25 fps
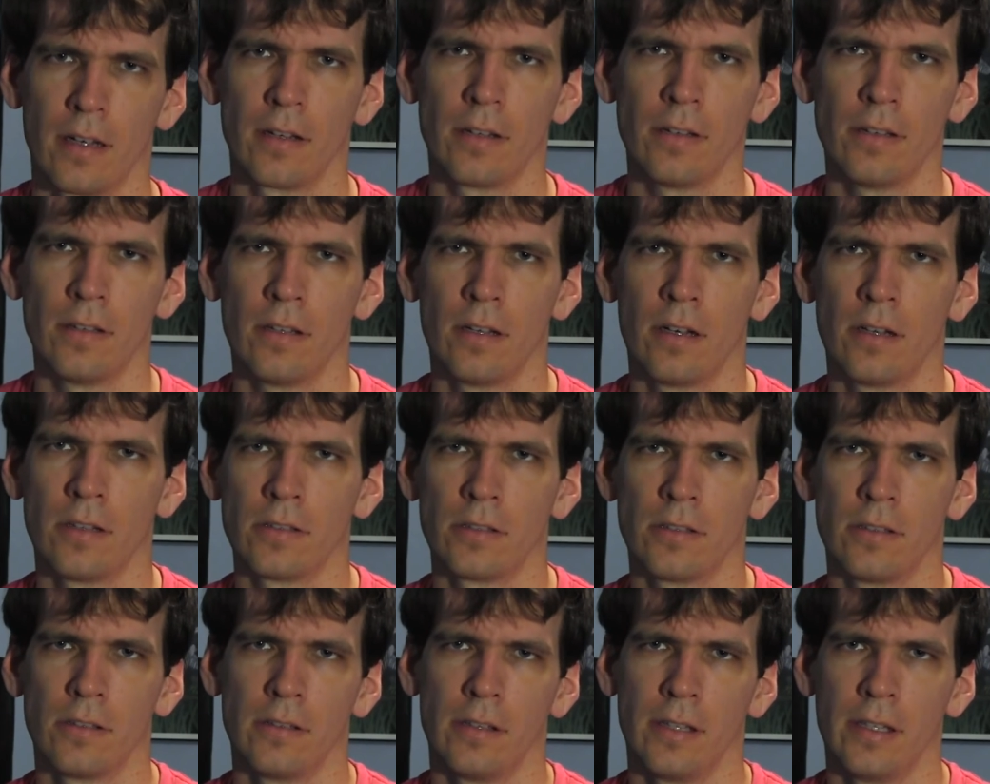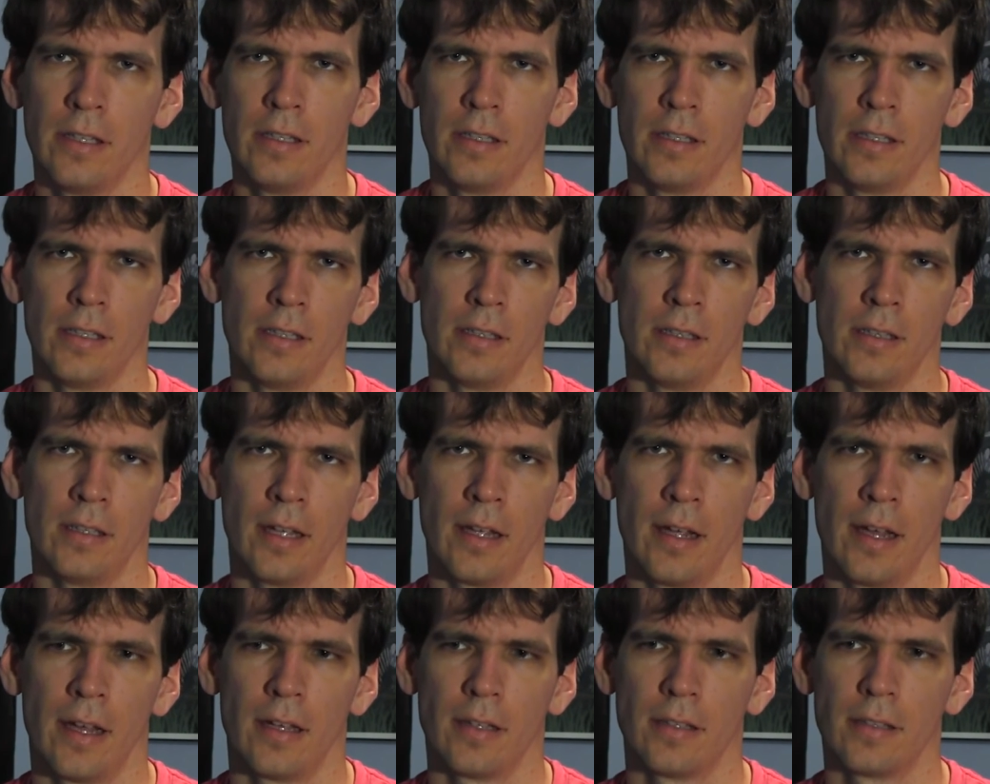I could have also eaten
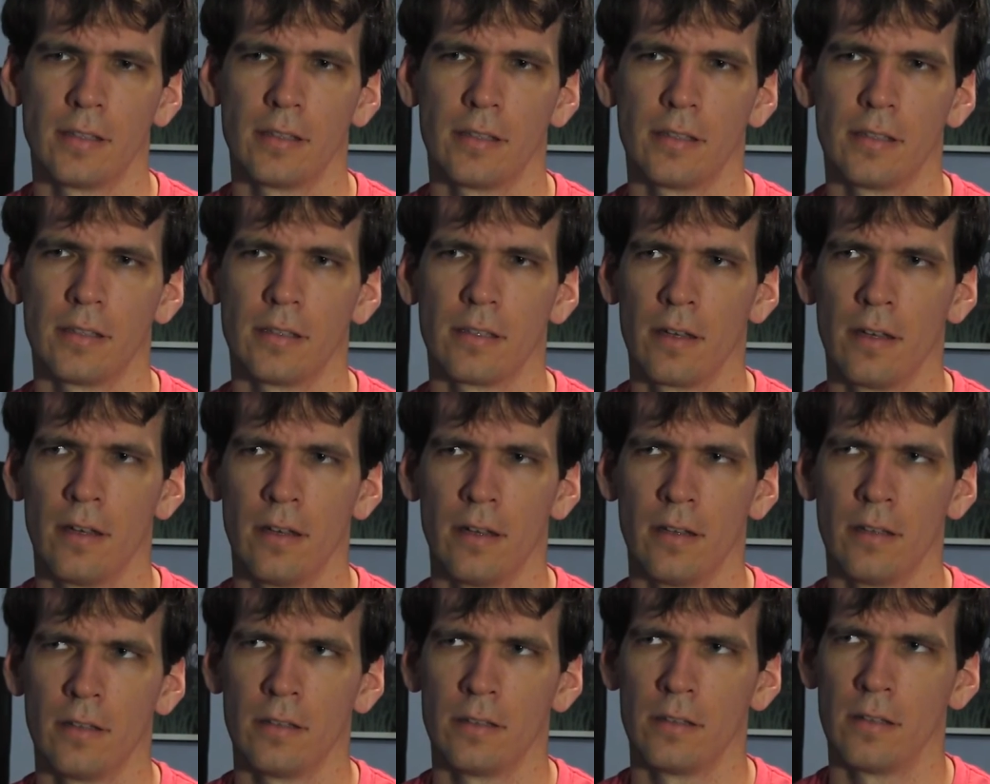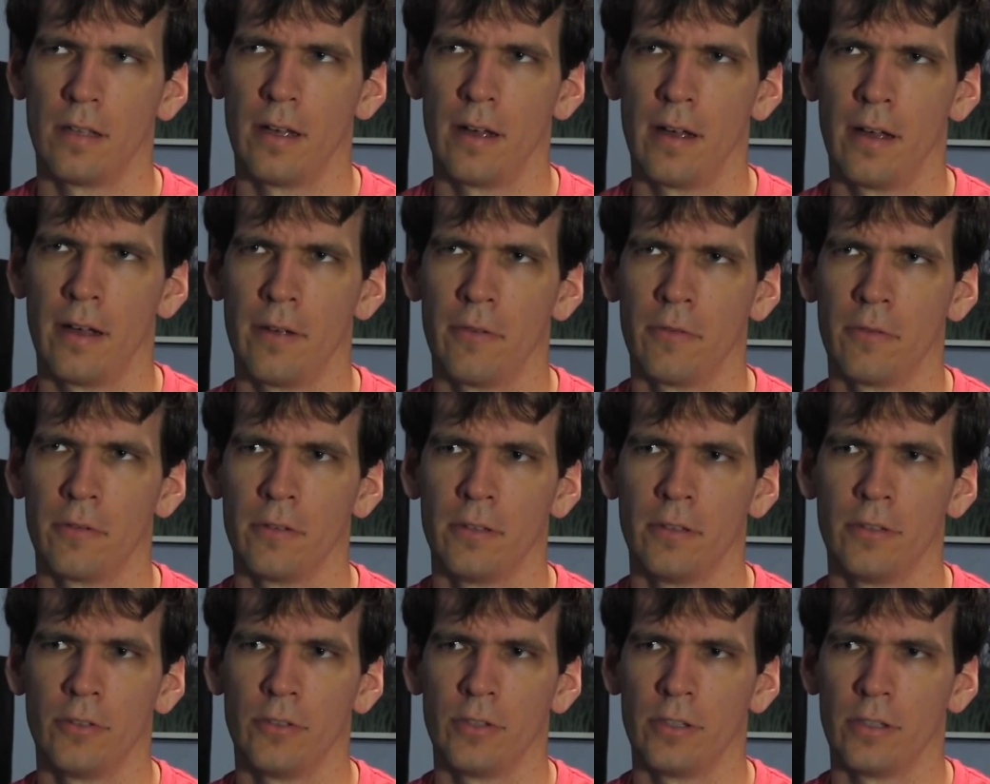less because I
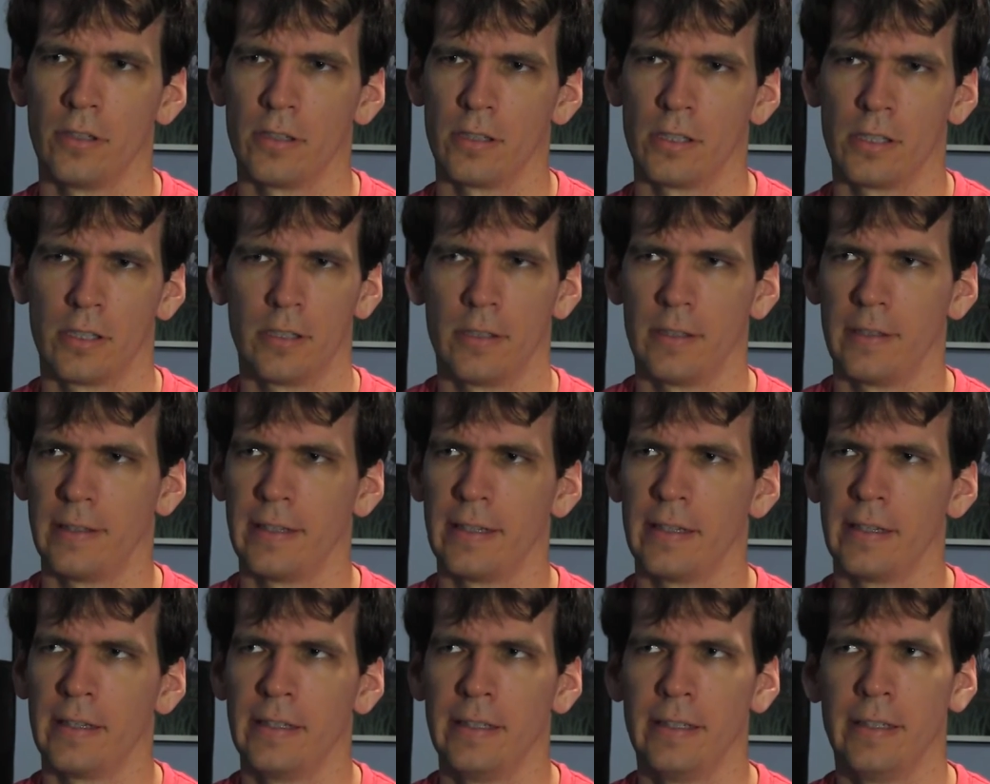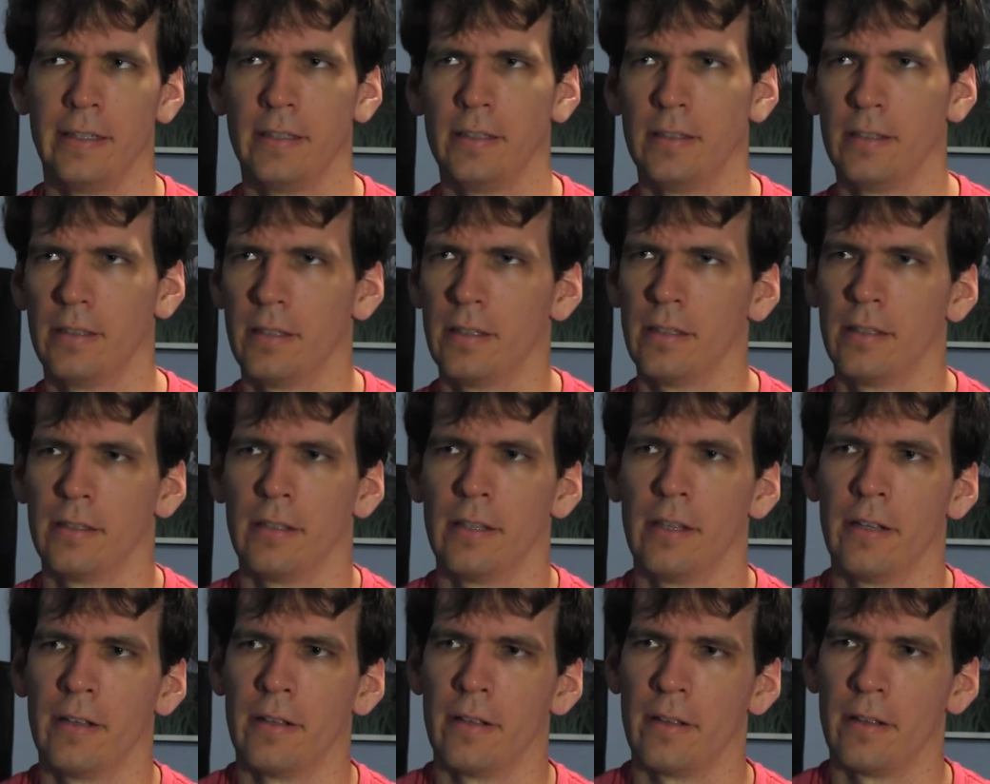would just eat